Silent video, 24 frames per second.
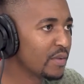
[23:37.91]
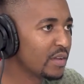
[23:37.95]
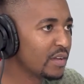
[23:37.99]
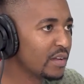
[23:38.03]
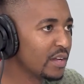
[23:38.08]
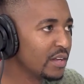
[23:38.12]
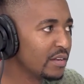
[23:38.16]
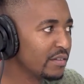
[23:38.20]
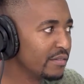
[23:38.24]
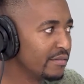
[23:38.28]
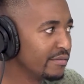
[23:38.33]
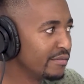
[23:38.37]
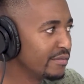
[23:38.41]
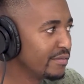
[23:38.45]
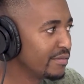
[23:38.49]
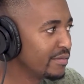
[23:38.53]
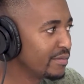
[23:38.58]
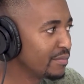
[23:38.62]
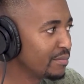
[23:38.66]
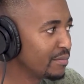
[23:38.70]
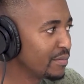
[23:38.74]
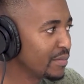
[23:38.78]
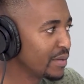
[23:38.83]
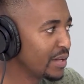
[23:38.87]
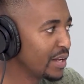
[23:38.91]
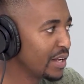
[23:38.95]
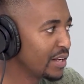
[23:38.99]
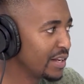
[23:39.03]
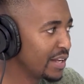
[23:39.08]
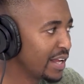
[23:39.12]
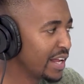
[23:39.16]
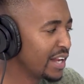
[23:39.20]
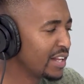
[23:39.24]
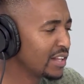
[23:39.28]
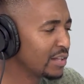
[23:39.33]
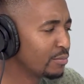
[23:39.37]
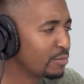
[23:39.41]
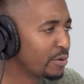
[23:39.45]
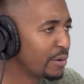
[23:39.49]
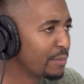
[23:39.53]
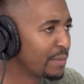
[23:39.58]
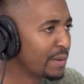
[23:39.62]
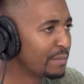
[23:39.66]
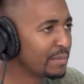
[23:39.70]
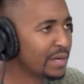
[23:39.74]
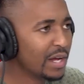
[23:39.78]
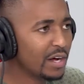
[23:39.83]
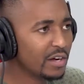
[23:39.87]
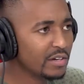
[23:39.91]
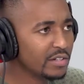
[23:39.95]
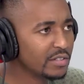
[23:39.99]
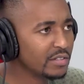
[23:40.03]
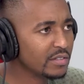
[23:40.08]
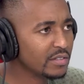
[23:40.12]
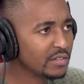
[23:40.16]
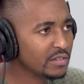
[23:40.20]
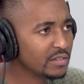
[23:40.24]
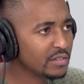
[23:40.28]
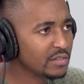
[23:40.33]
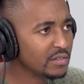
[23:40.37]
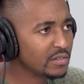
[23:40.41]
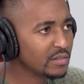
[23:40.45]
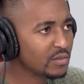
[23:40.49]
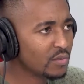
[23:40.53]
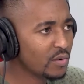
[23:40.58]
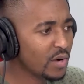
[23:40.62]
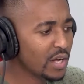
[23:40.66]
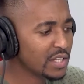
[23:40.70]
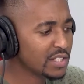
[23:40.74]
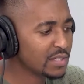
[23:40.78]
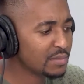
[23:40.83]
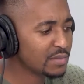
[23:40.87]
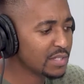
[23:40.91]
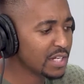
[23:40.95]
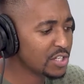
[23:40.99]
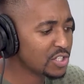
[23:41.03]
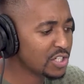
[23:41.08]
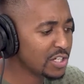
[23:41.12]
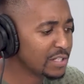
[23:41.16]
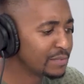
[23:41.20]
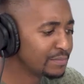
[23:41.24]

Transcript: in getting the premium down quite substantially.